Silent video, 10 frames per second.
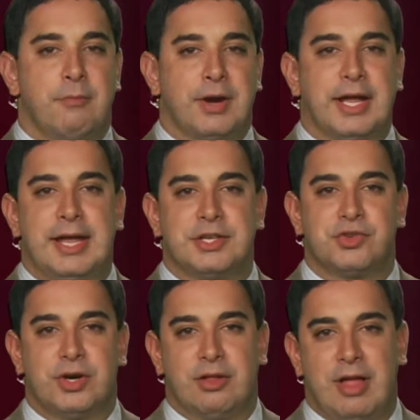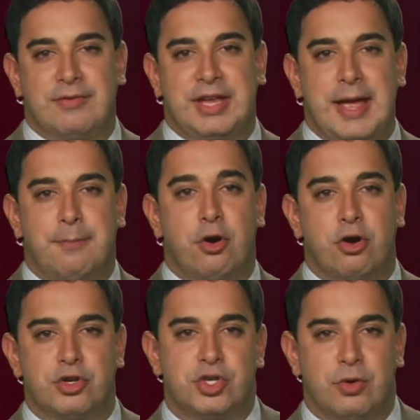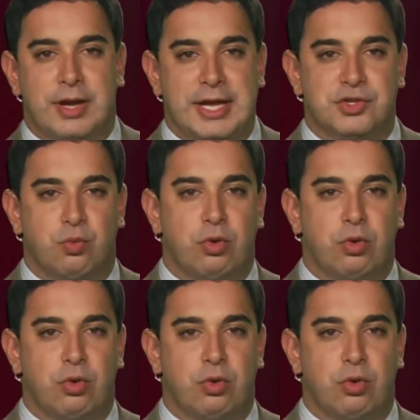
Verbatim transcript: Bringing history to life, Camp Hearne showcased